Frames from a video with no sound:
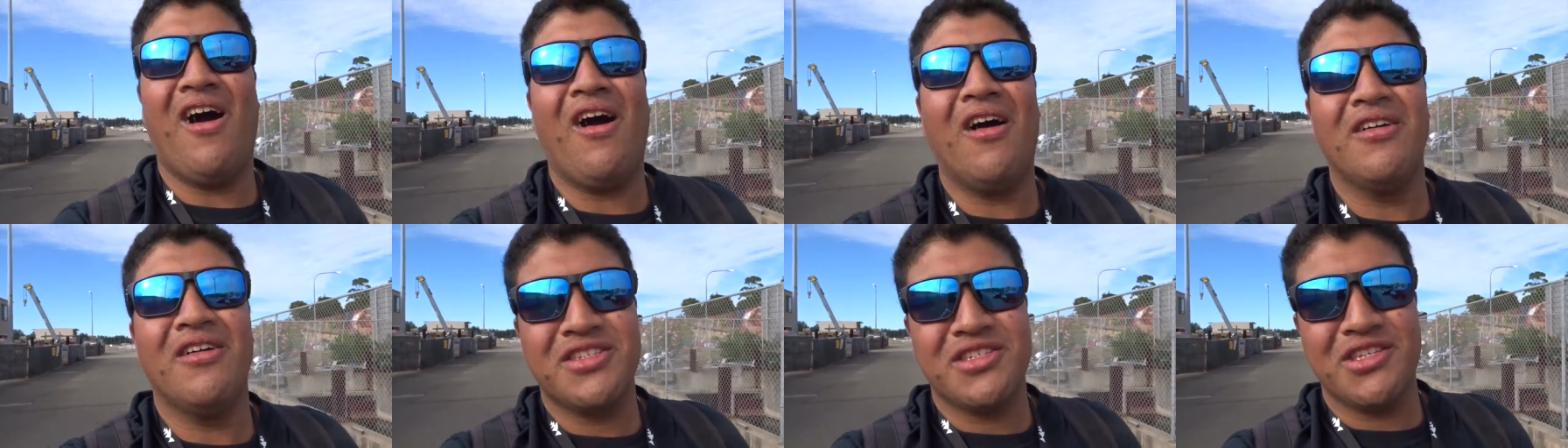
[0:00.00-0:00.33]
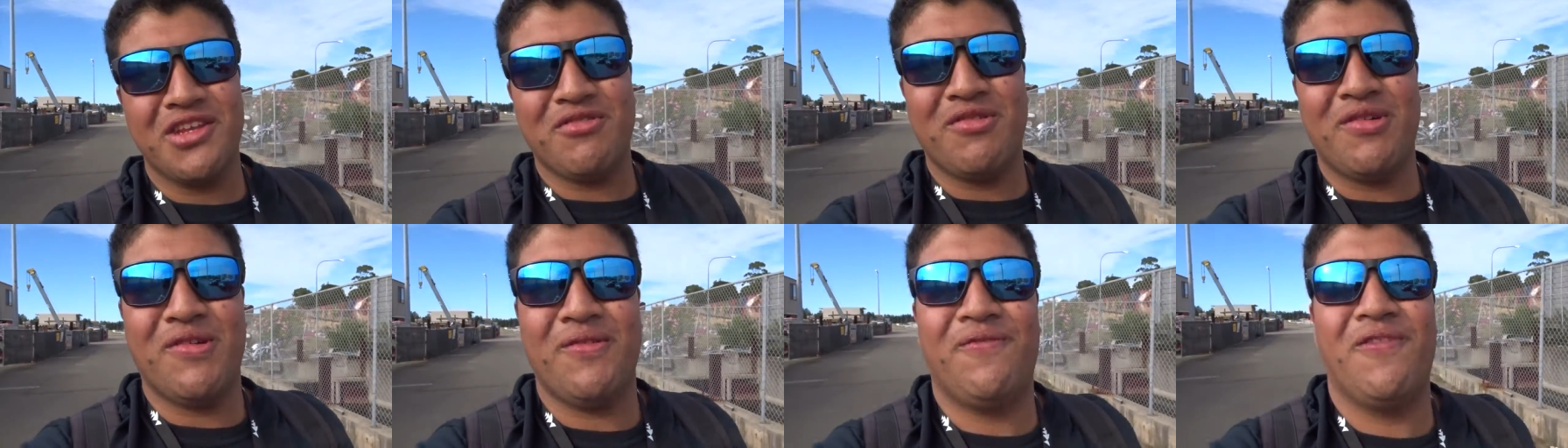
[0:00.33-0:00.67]

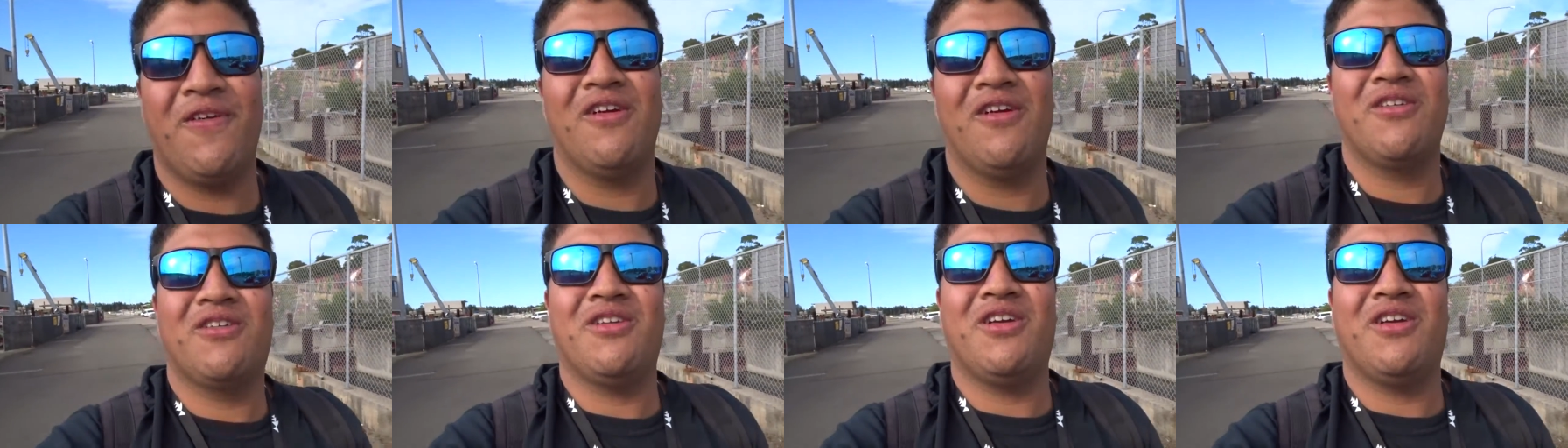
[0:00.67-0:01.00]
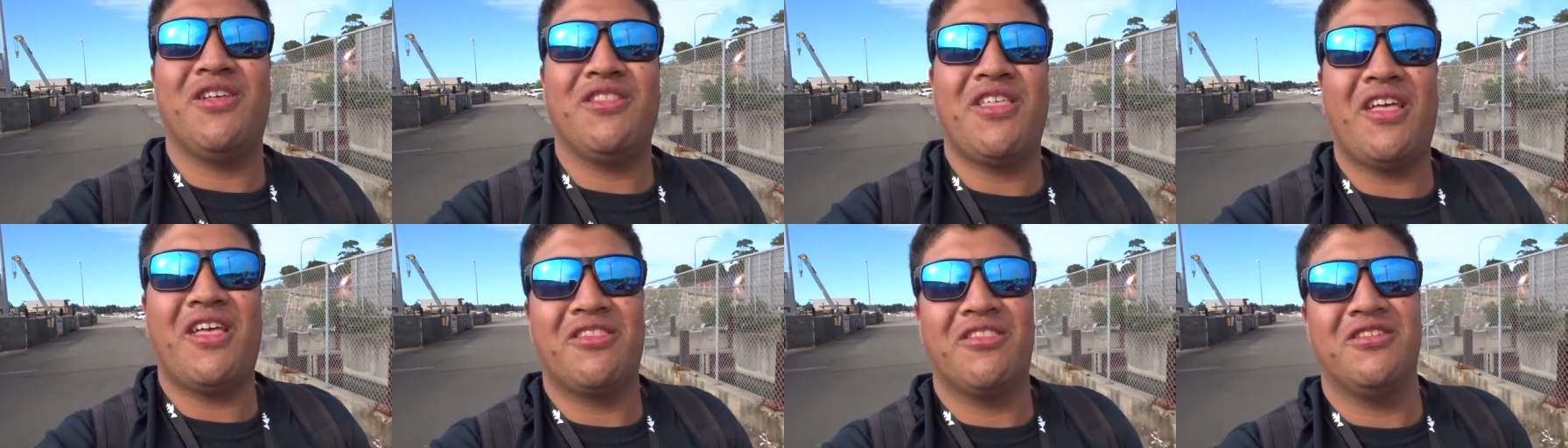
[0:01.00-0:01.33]
Also, it felt
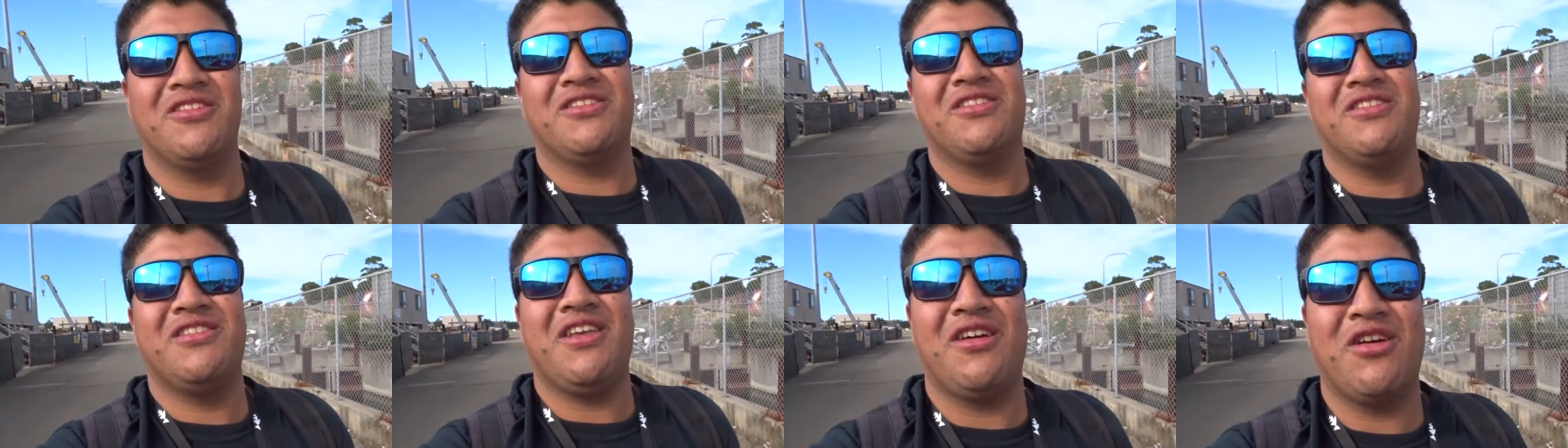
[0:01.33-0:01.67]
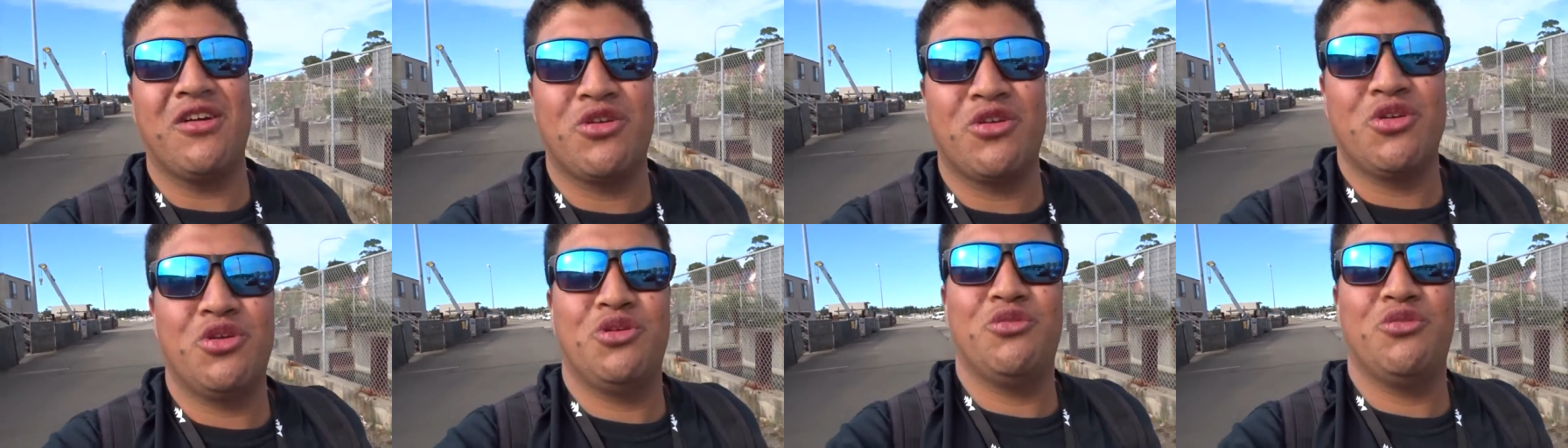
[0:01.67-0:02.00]
good that the
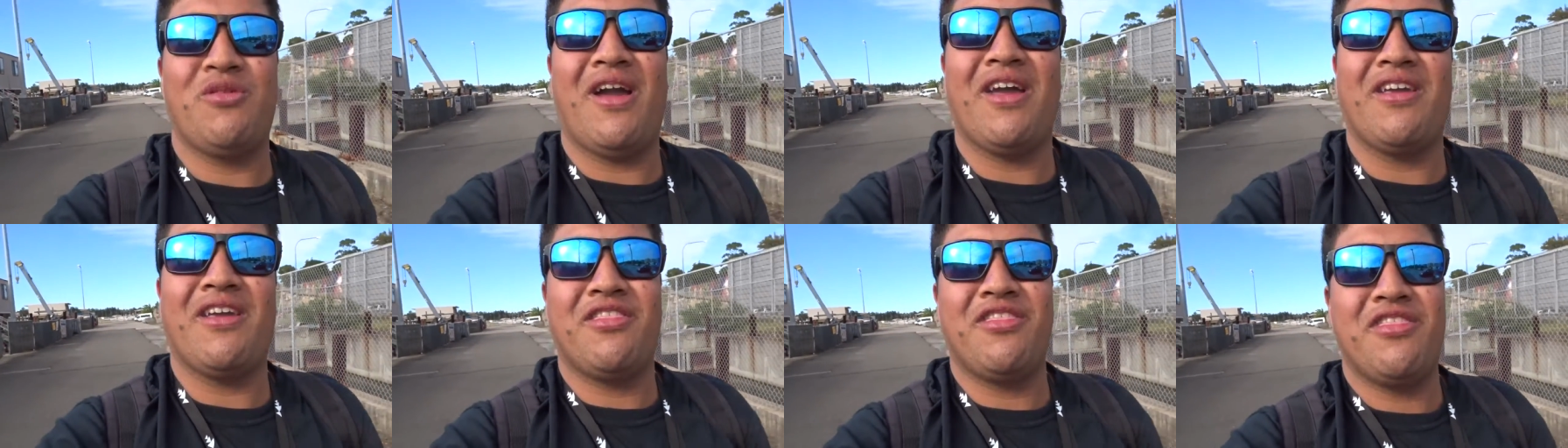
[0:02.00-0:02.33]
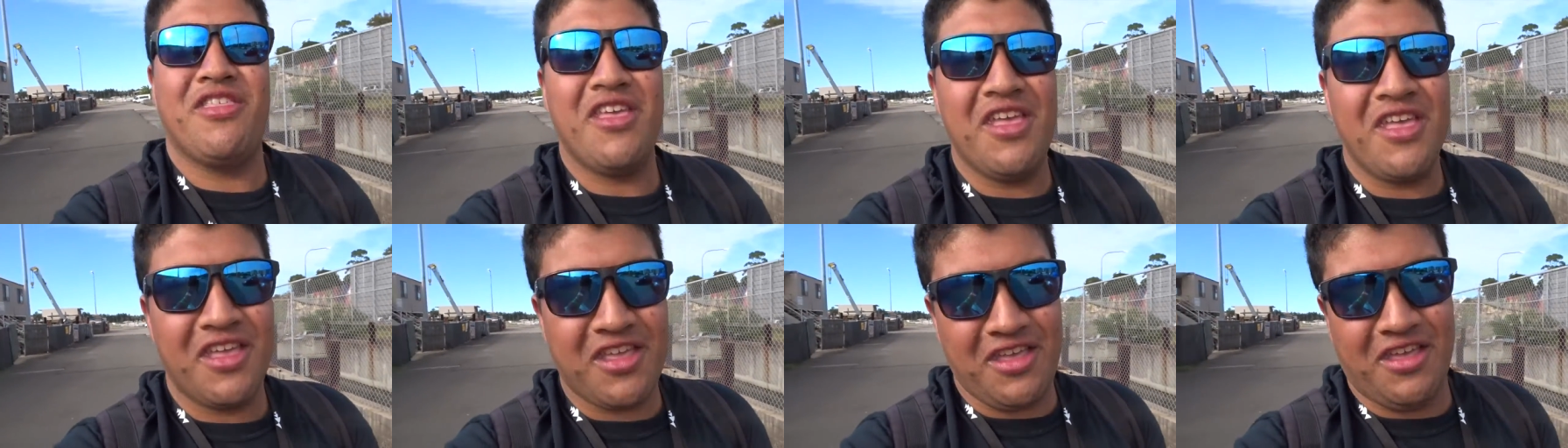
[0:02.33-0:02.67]
sail crew, I
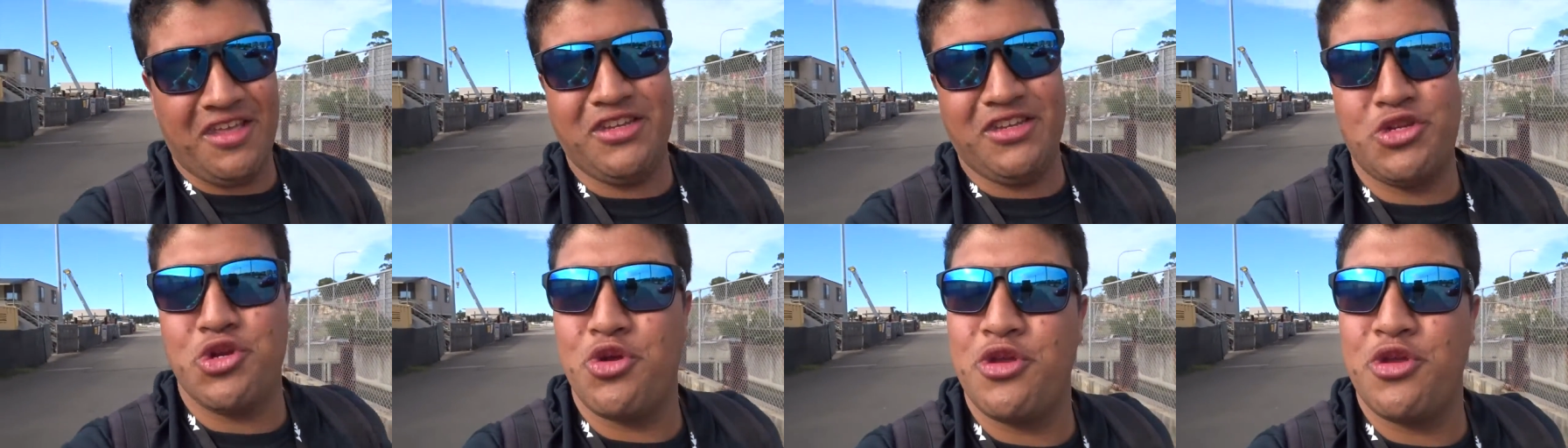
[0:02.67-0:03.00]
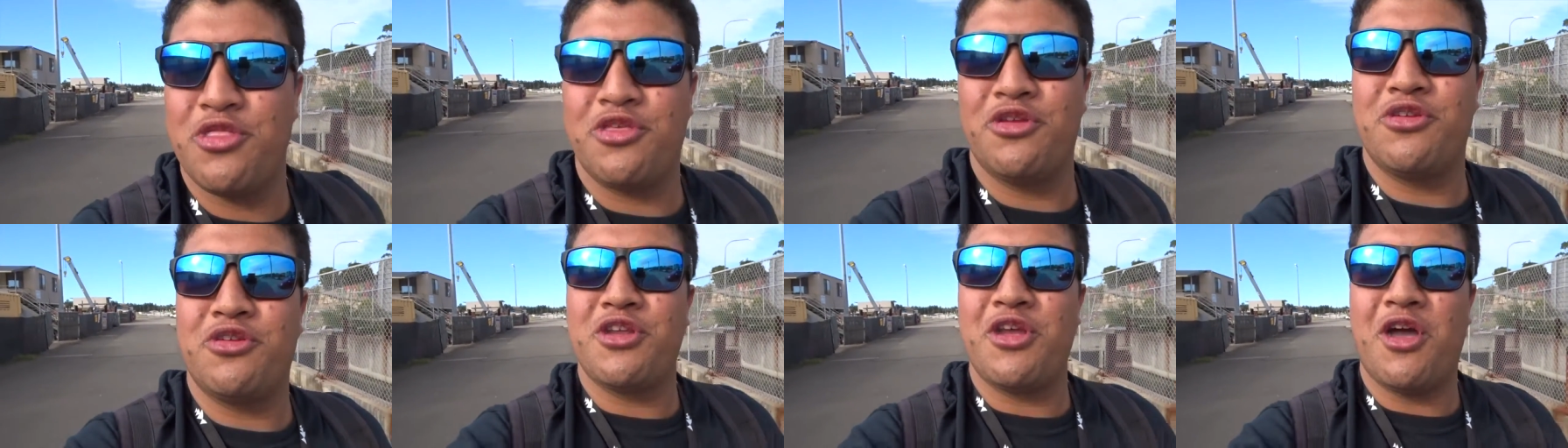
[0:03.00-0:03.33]
think,
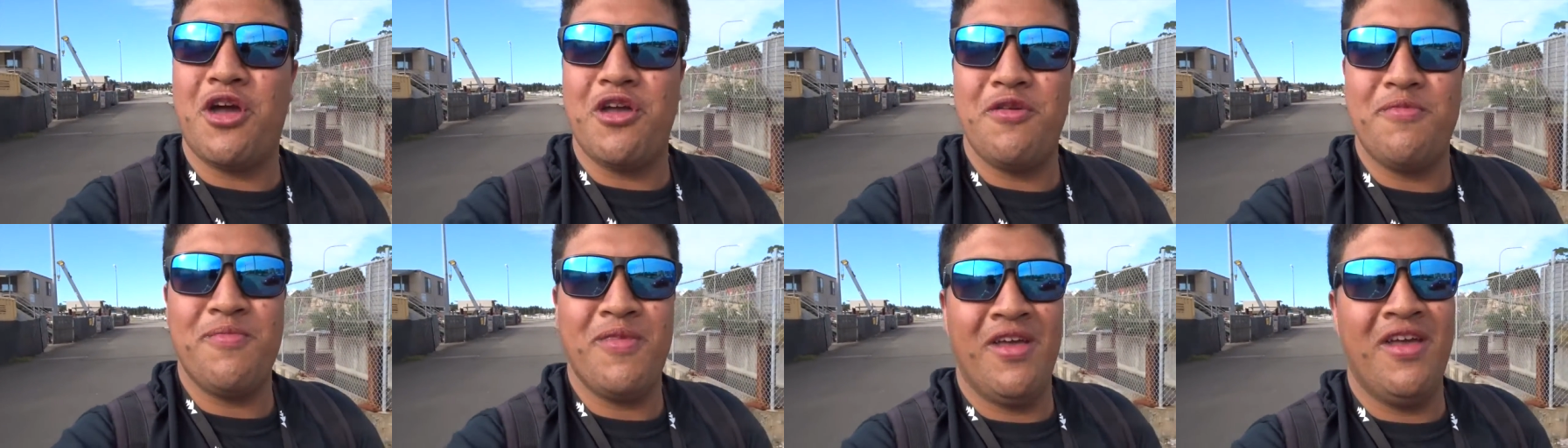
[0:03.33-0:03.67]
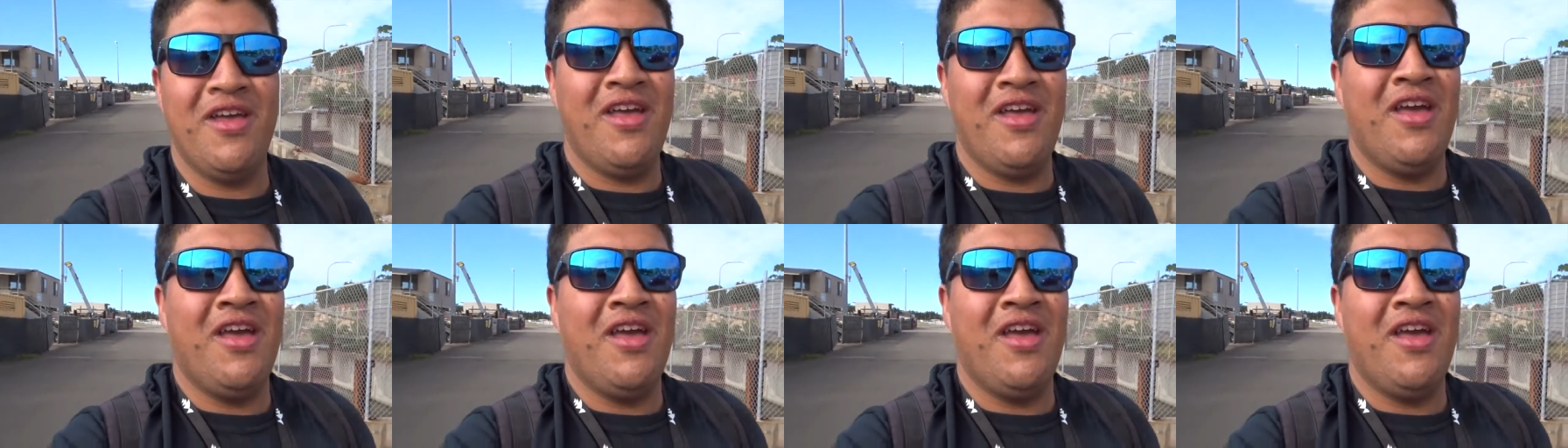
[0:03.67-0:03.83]
enjoyed their time.